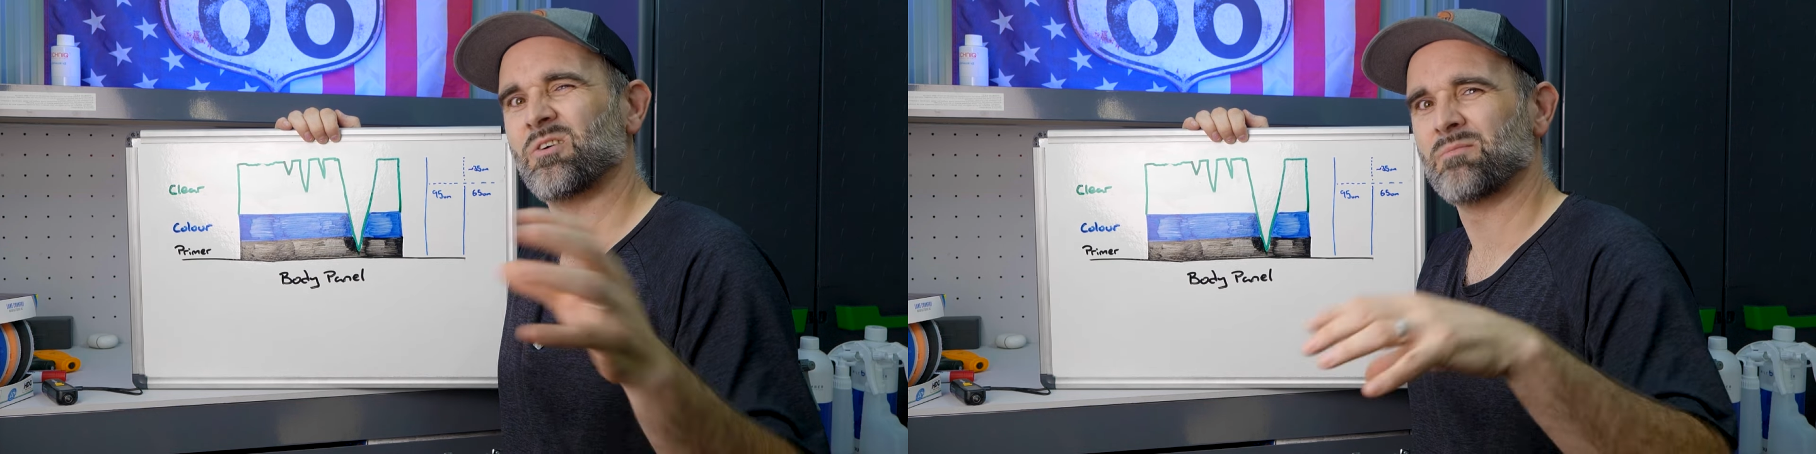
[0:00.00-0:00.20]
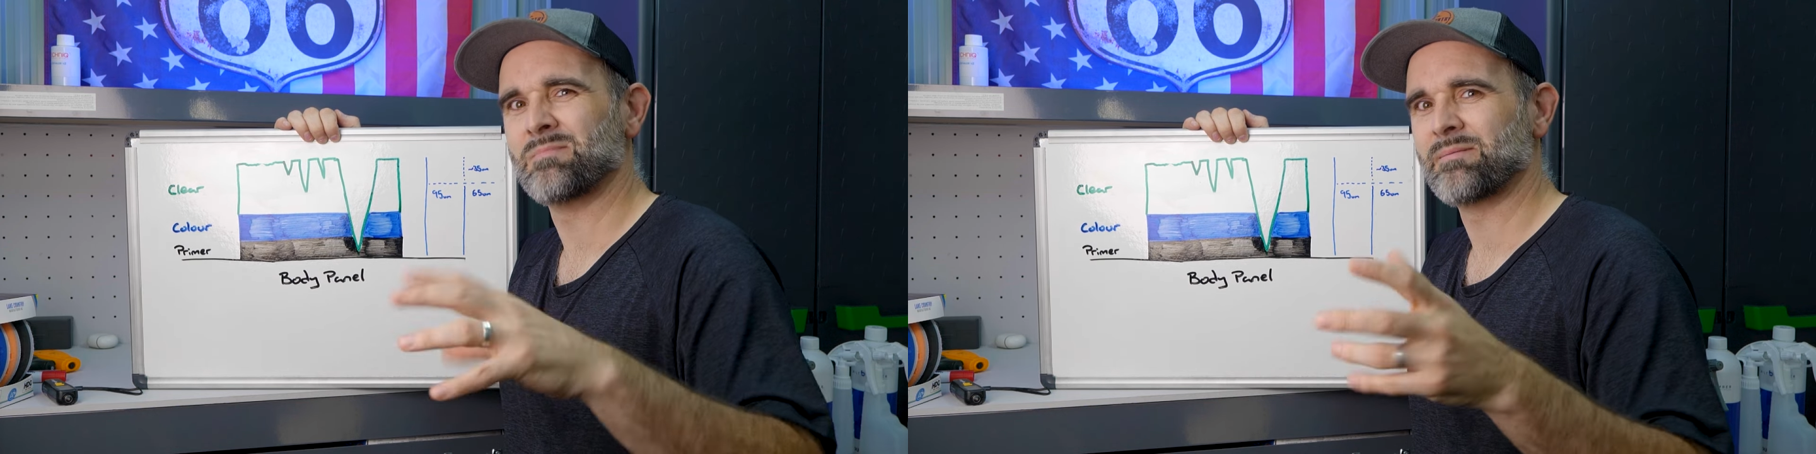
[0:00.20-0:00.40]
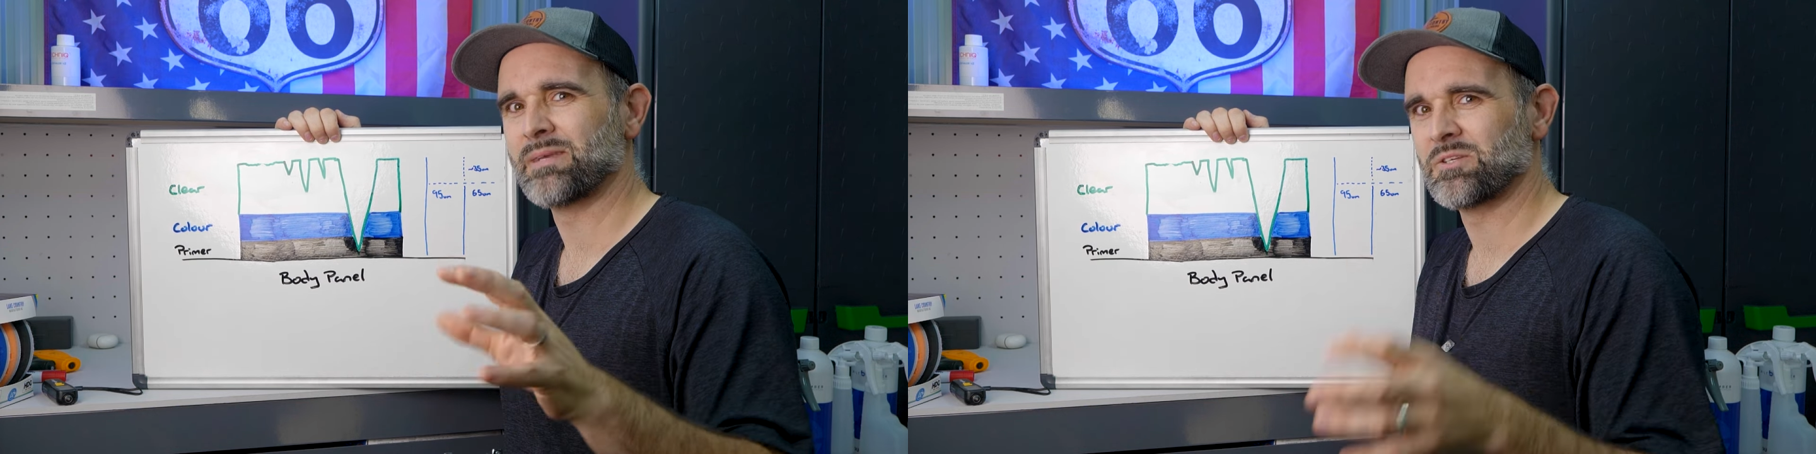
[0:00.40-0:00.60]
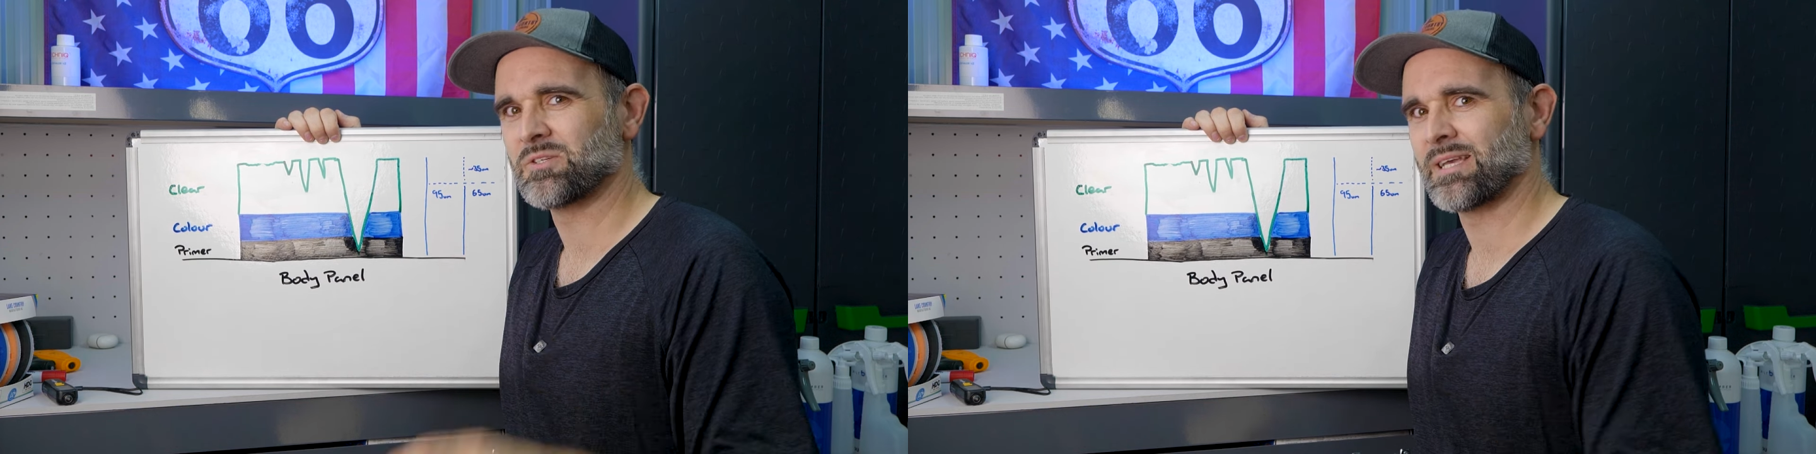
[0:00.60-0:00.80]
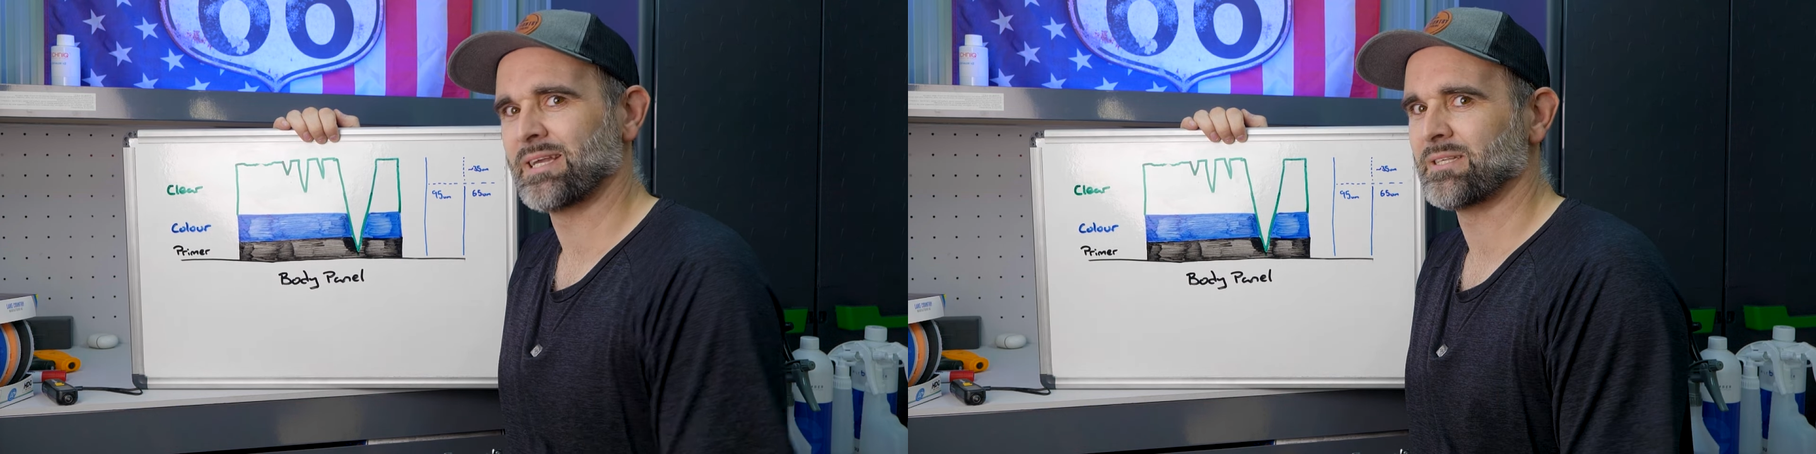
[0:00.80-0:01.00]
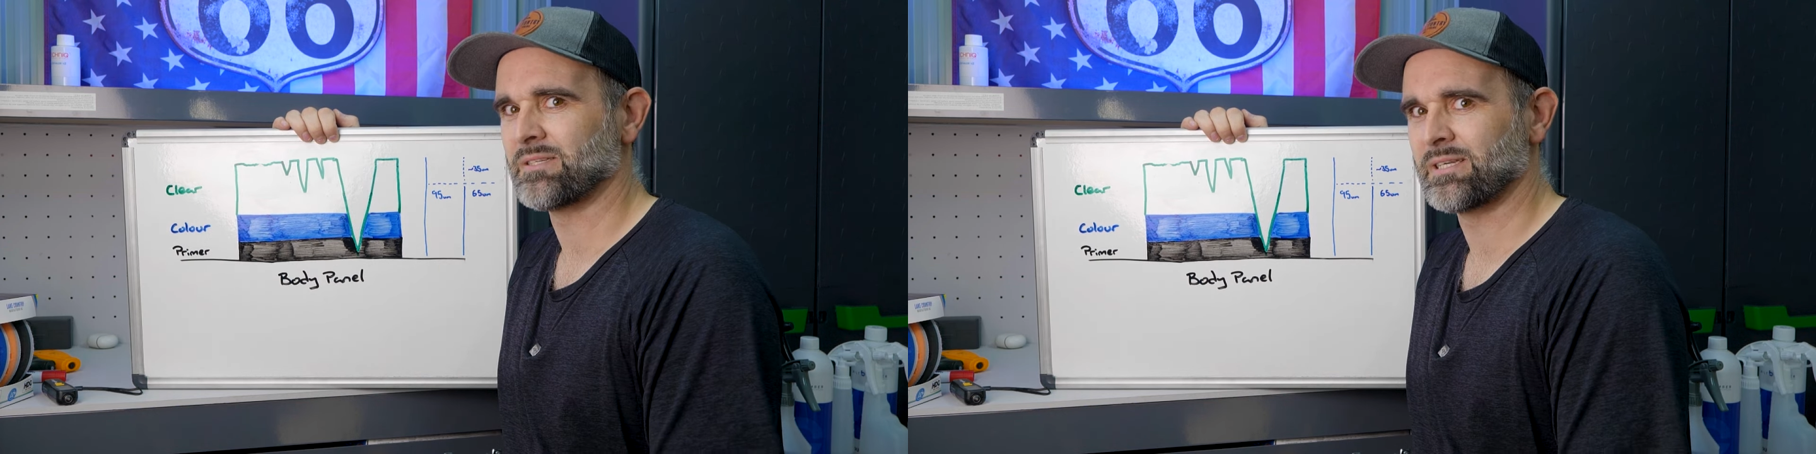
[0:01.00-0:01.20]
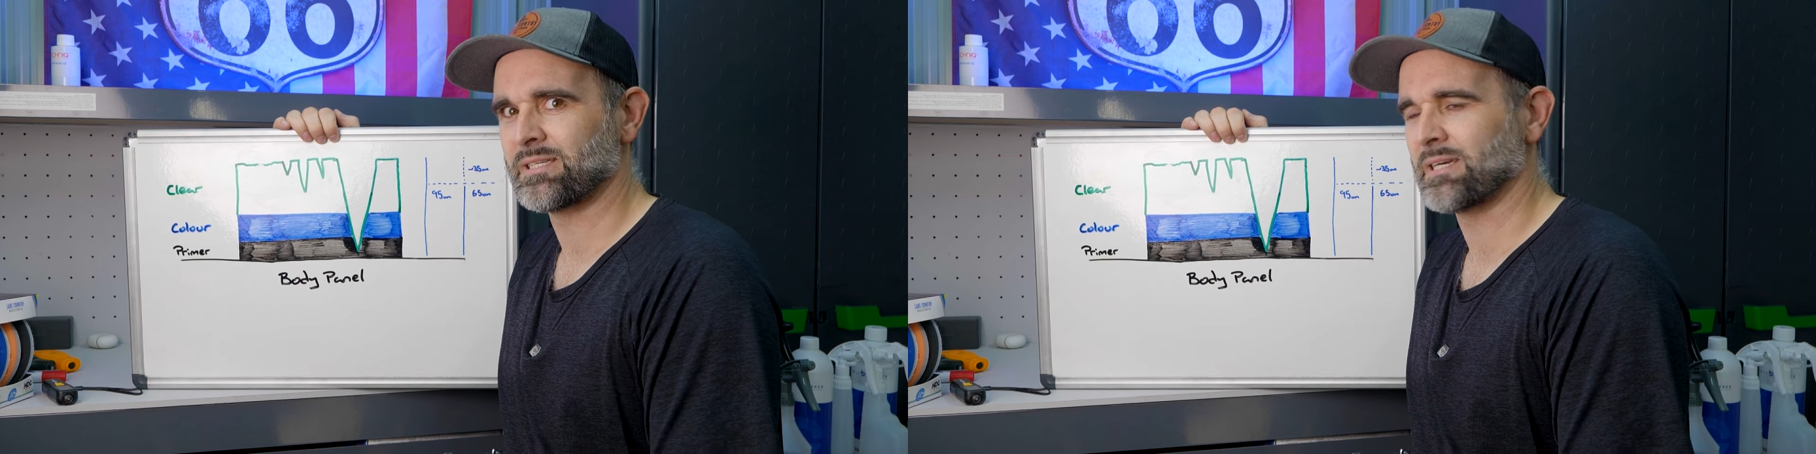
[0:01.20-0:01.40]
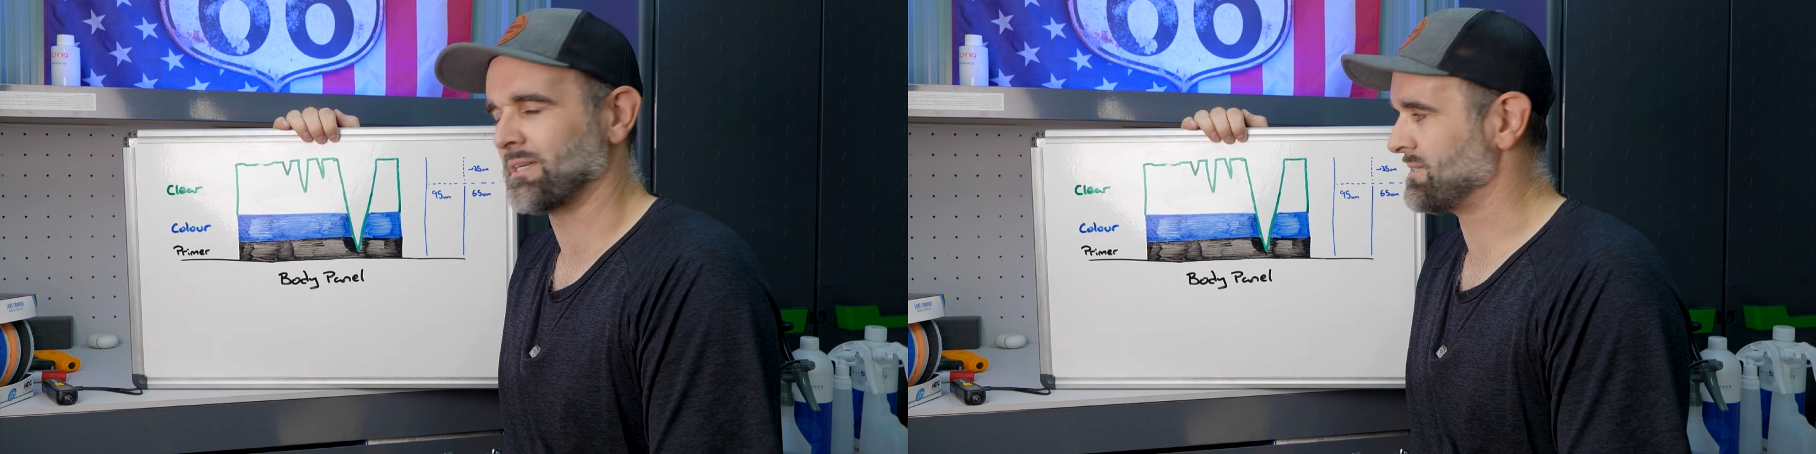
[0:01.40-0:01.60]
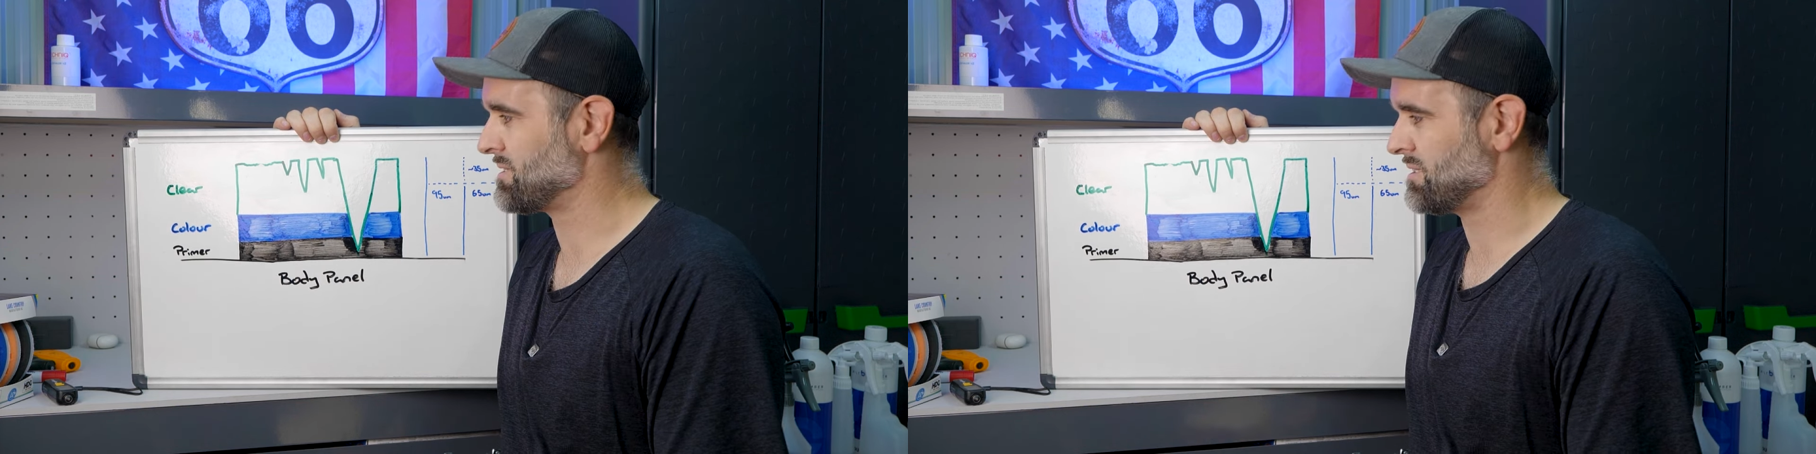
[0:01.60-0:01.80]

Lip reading: or maybe you're just getting into detailing.